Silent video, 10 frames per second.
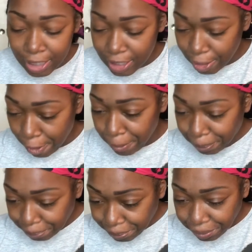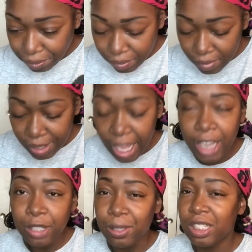So I
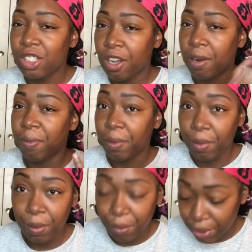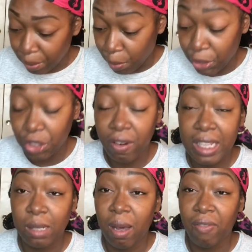usually start off with
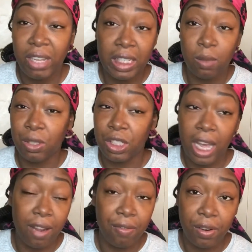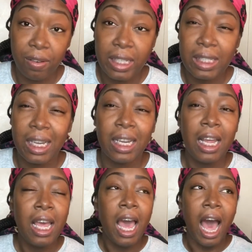moisturizing my face, which is I've already done.
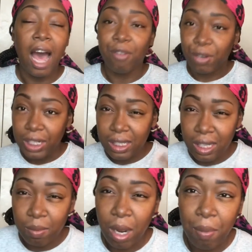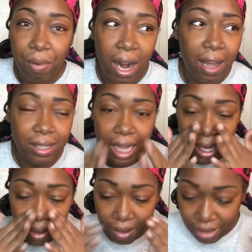I've already done my brows. I
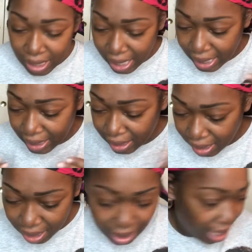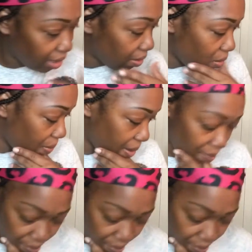don't have any like concealer. I hope I